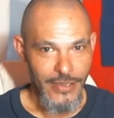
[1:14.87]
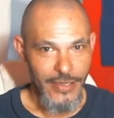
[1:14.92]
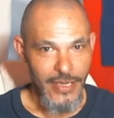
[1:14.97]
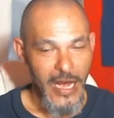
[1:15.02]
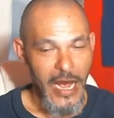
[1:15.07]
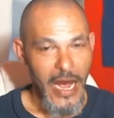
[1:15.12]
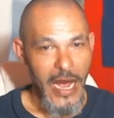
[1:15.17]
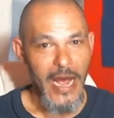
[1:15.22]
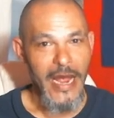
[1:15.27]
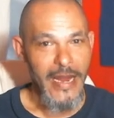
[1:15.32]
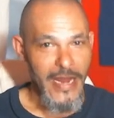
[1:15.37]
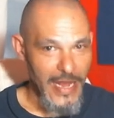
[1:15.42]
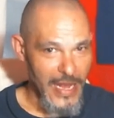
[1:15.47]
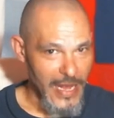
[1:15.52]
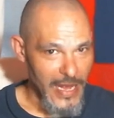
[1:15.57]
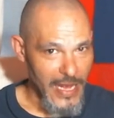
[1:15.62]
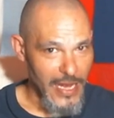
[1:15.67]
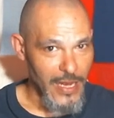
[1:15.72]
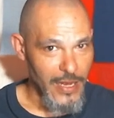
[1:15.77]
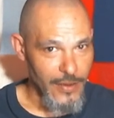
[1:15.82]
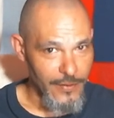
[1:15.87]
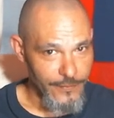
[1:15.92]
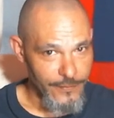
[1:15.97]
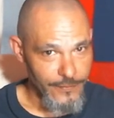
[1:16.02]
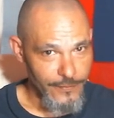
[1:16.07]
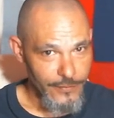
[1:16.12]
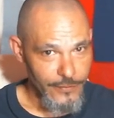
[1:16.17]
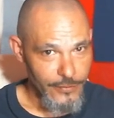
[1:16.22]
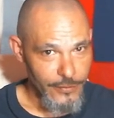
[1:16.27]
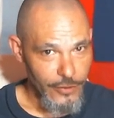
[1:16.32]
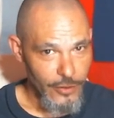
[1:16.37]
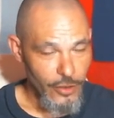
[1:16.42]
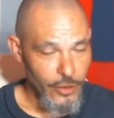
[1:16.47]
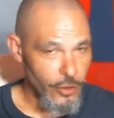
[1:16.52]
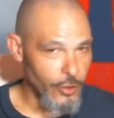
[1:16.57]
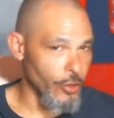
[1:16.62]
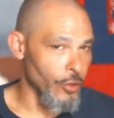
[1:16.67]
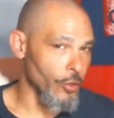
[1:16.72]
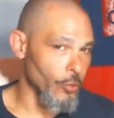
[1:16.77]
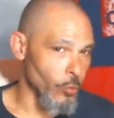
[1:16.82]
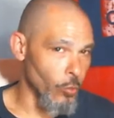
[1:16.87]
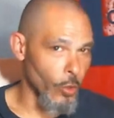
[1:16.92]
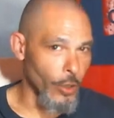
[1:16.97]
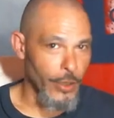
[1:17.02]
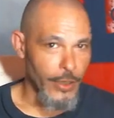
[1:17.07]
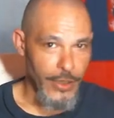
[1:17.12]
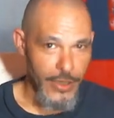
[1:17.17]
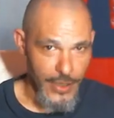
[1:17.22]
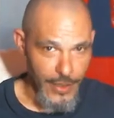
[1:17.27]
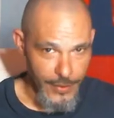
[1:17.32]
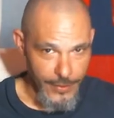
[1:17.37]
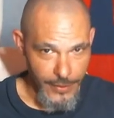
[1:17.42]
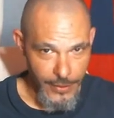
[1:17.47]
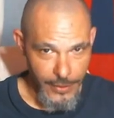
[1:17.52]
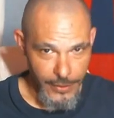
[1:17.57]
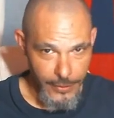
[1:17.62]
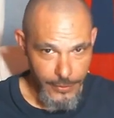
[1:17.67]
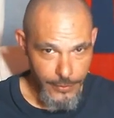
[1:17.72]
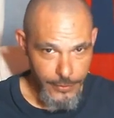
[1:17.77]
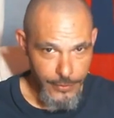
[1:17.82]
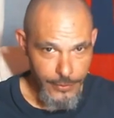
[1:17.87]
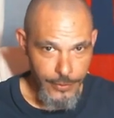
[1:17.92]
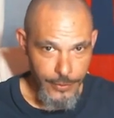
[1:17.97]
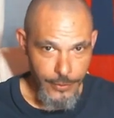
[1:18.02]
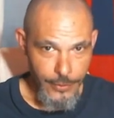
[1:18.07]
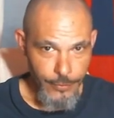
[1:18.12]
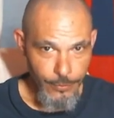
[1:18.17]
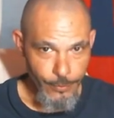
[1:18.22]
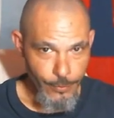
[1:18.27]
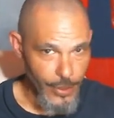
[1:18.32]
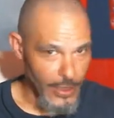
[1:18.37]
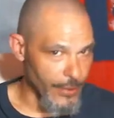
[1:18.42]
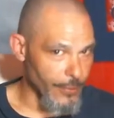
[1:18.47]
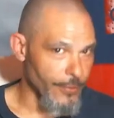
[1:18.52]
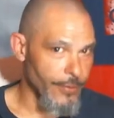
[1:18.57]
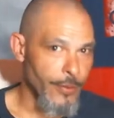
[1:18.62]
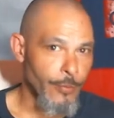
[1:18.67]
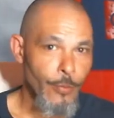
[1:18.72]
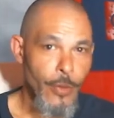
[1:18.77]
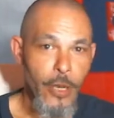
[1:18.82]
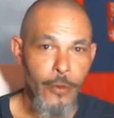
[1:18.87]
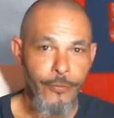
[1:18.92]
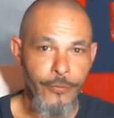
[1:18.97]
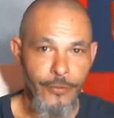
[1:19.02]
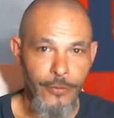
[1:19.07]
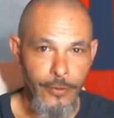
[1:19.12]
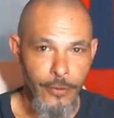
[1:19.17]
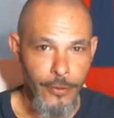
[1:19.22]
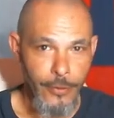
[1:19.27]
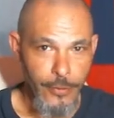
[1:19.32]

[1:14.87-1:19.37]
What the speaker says: I have a good work ethic, better than most.